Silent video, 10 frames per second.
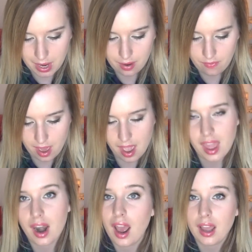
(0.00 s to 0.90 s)
Benefit,
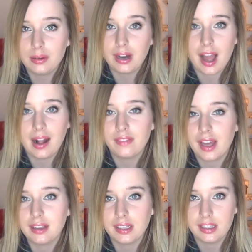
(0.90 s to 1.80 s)
and I will have
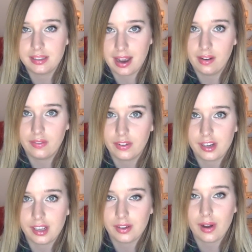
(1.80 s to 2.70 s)
that link down for
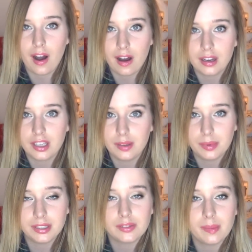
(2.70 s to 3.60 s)
you. All
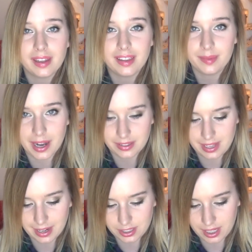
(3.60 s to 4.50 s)
coupons will be in the about
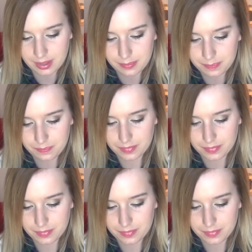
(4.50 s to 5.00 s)
section,